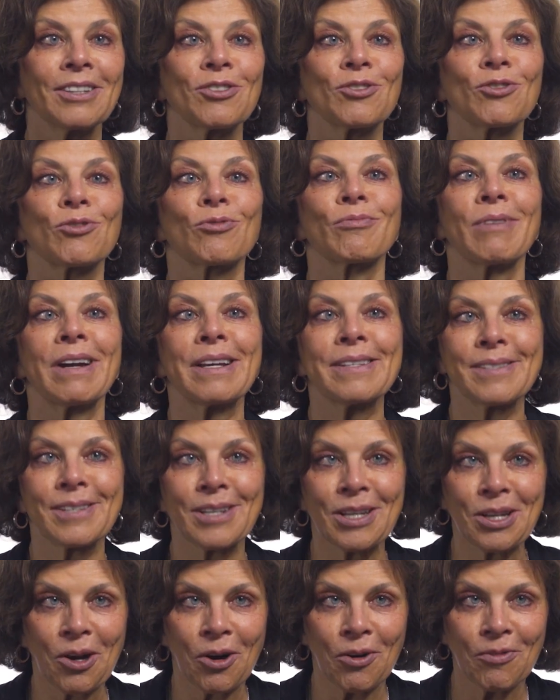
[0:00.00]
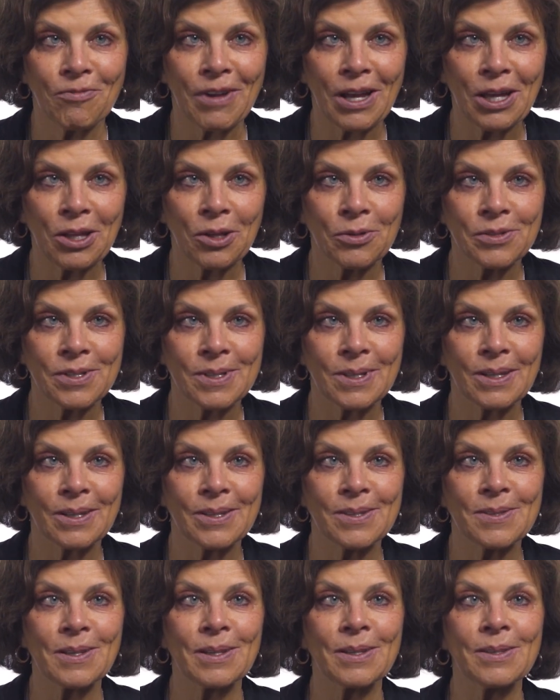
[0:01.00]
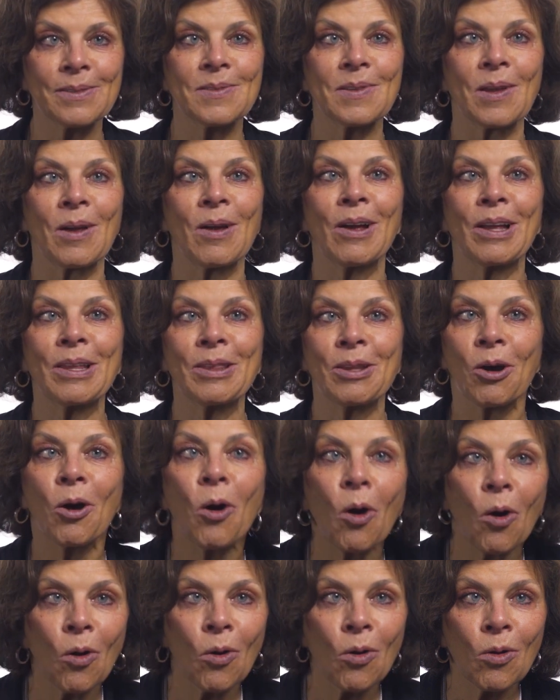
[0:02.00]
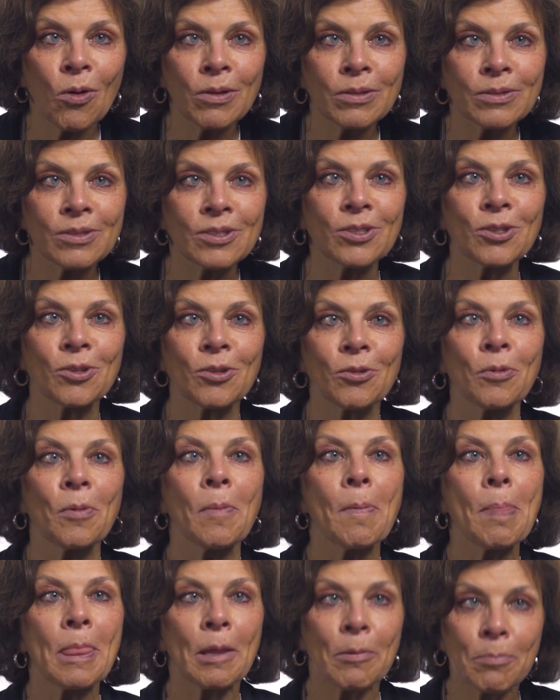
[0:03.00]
Trusting our fellow citizens on the whole to